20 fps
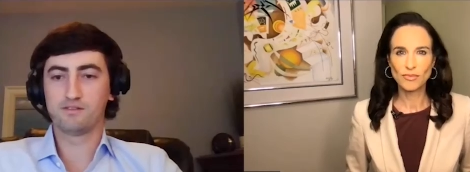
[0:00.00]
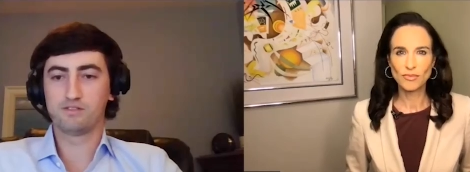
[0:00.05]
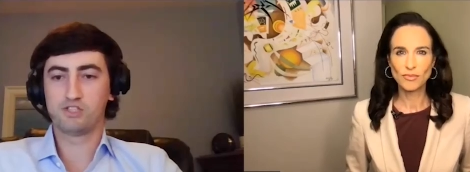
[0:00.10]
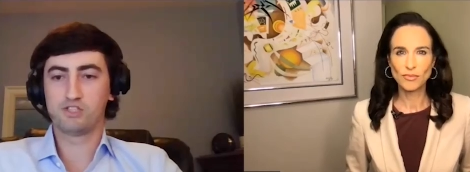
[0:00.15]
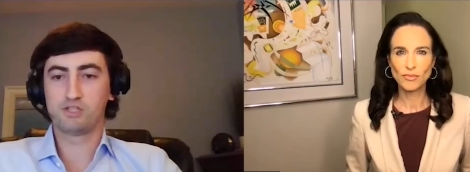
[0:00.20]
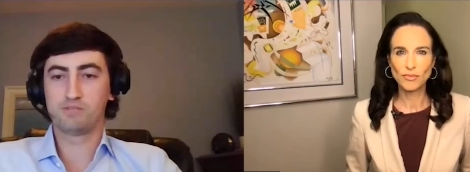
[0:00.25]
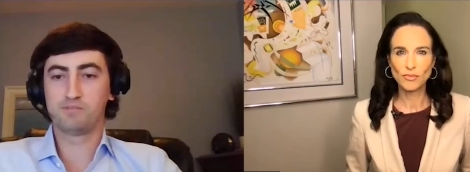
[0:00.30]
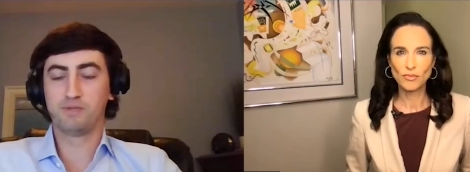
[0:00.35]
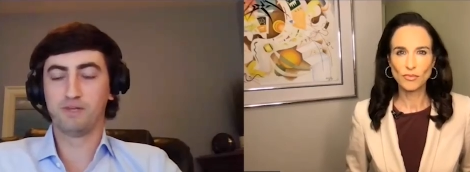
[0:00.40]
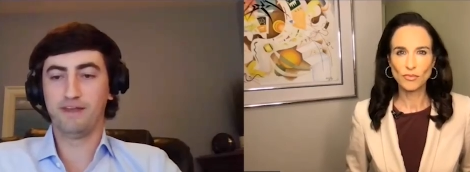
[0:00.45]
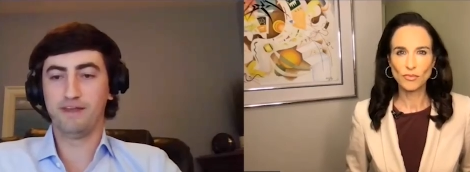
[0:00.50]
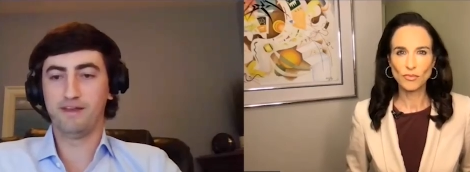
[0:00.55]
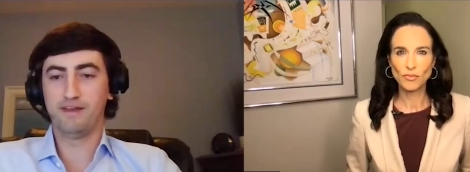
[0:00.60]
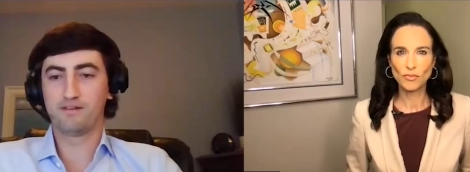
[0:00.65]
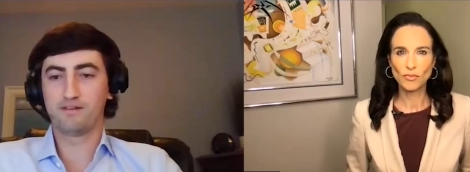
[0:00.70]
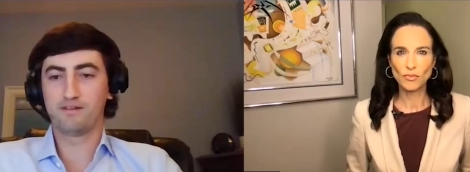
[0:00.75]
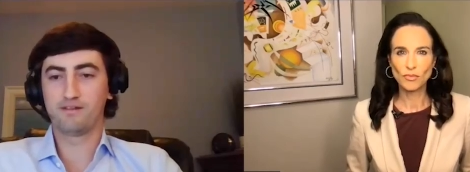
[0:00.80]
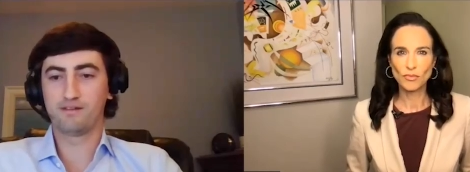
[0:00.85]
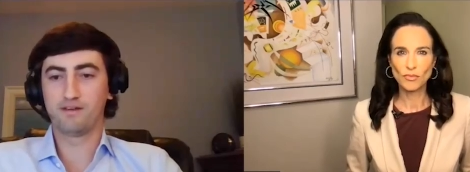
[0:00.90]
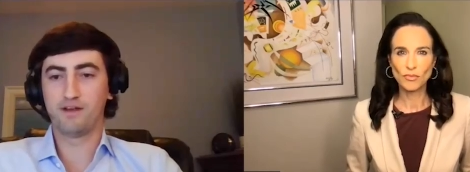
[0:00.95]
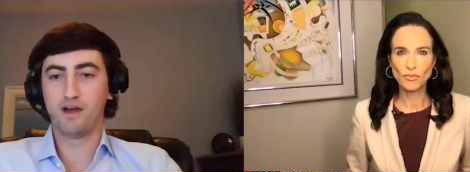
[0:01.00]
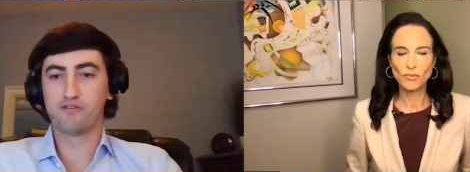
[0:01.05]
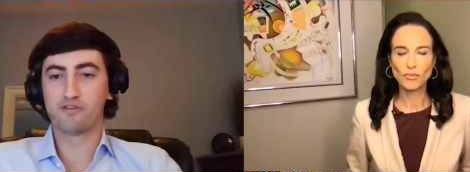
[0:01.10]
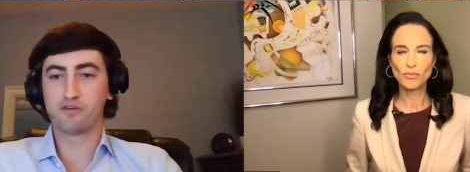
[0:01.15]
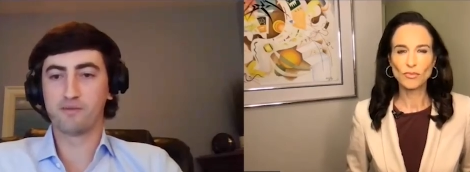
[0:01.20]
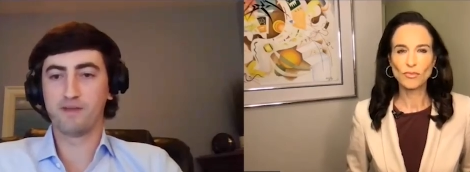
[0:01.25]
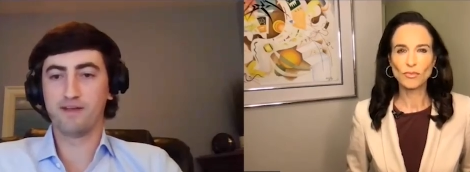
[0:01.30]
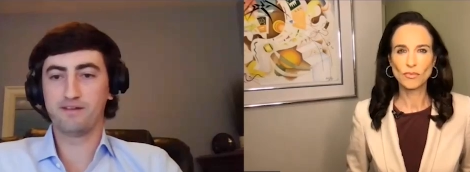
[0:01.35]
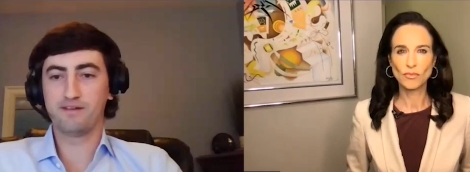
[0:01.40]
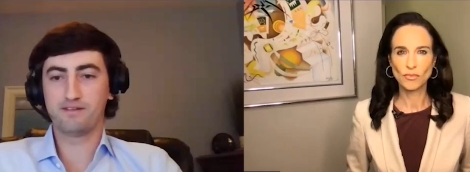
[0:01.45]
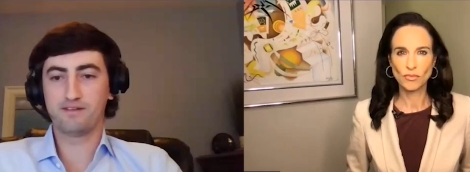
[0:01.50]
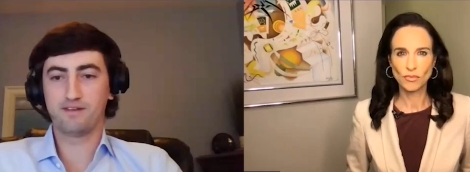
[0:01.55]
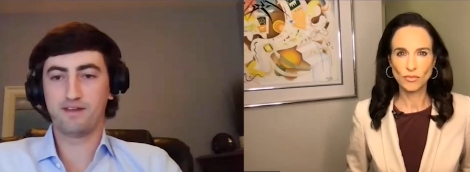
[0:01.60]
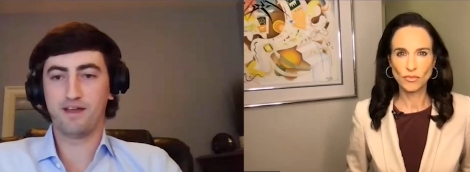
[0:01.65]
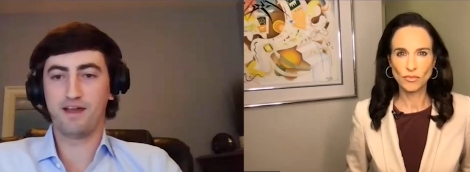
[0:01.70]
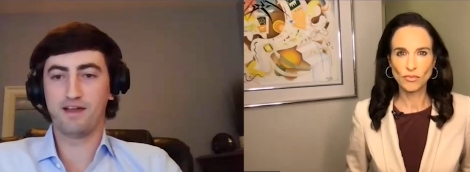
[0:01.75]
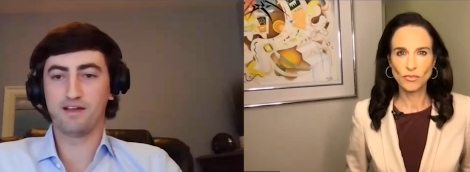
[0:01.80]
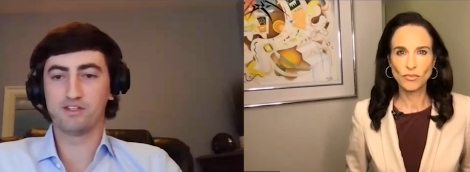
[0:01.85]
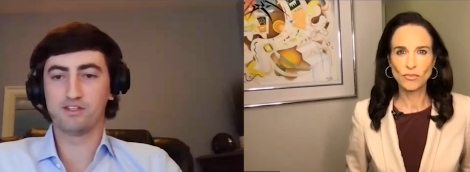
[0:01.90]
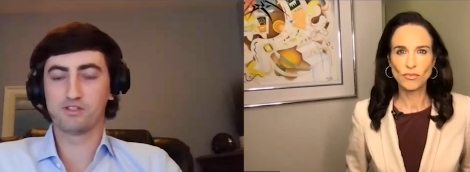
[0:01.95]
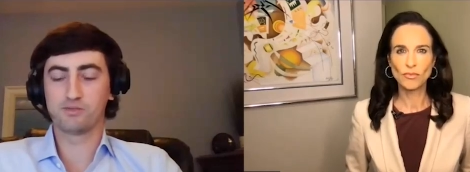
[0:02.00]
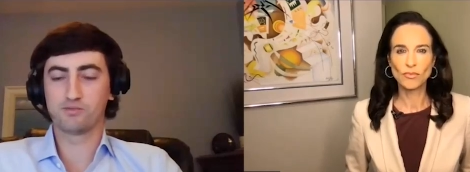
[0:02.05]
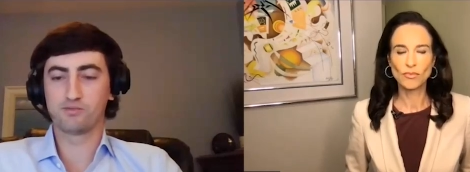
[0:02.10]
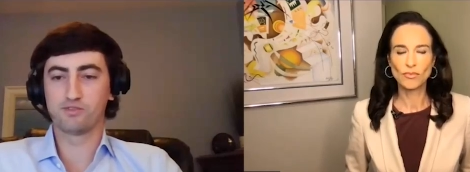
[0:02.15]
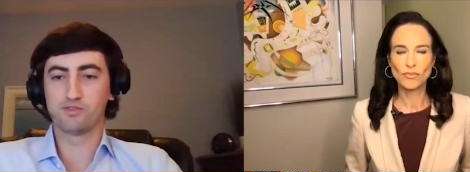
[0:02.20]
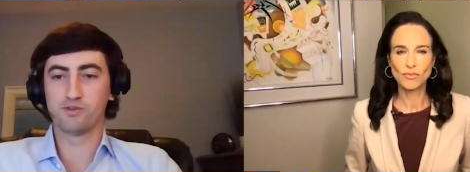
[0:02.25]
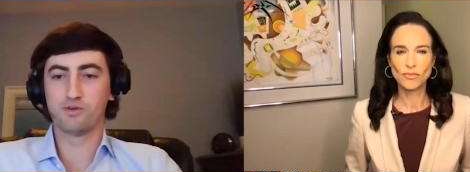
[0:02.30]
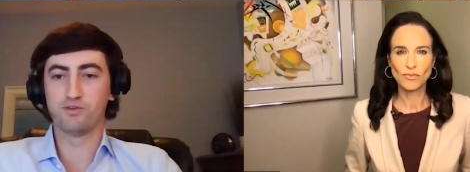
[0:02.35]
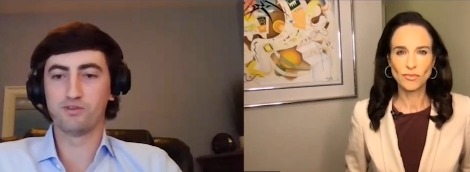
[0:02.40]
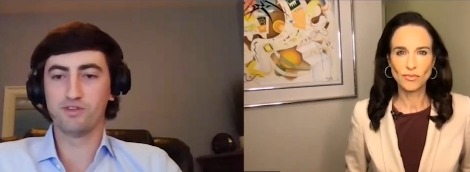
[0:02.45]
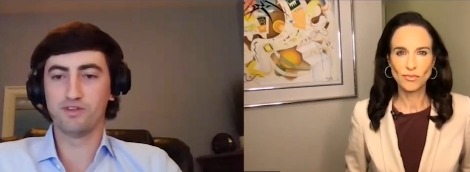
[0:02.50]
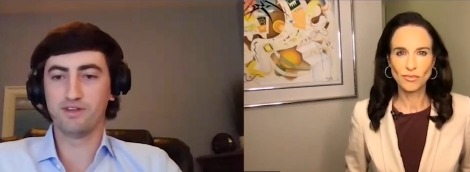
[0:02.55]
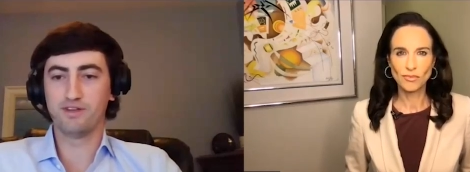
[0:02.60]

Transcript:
Speaker 1: split government has resulted